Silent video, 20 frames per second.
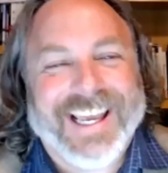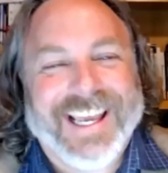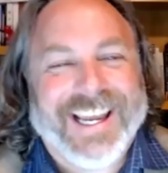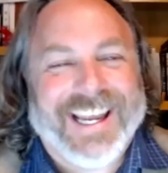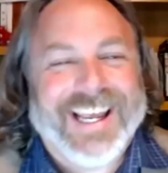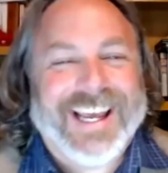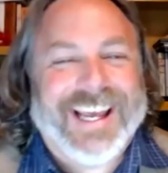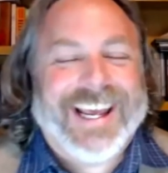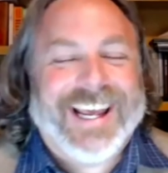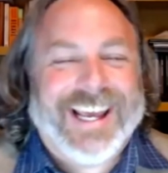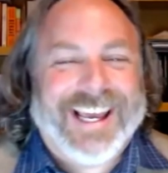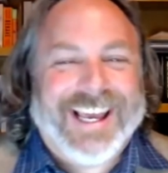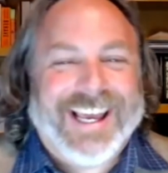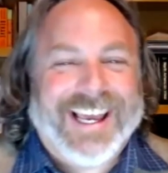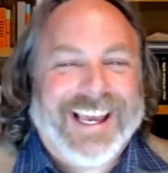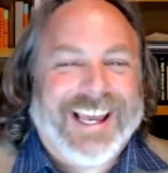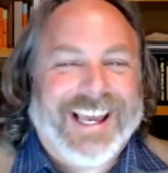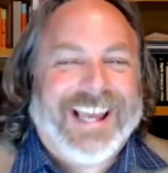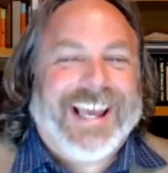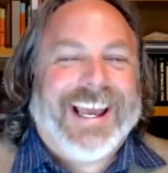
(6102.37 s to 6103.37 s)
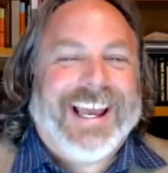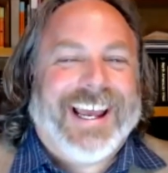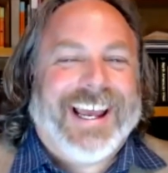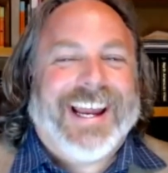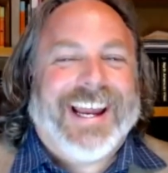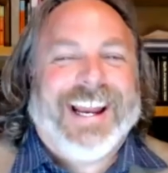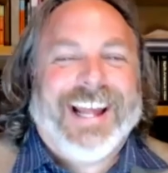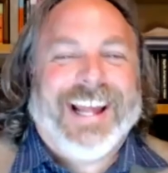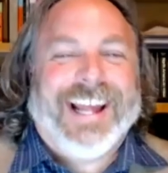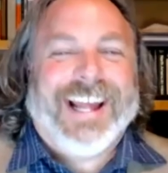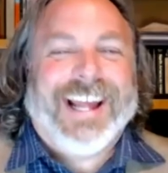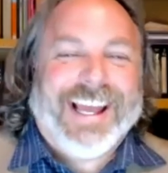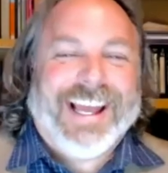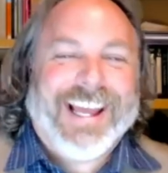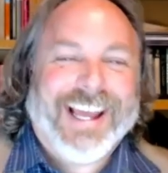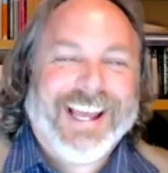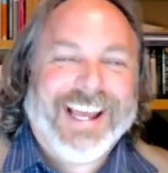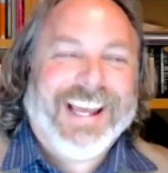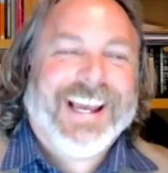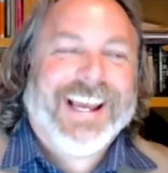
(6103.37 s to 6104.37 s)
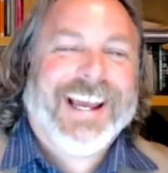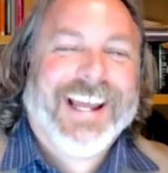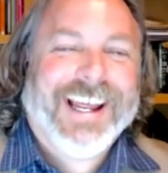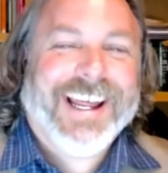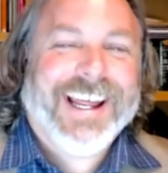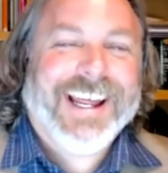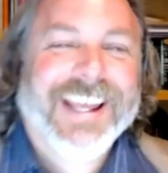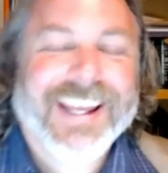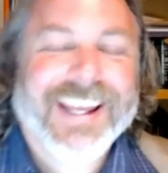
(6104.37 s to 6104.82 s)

my social media shilling.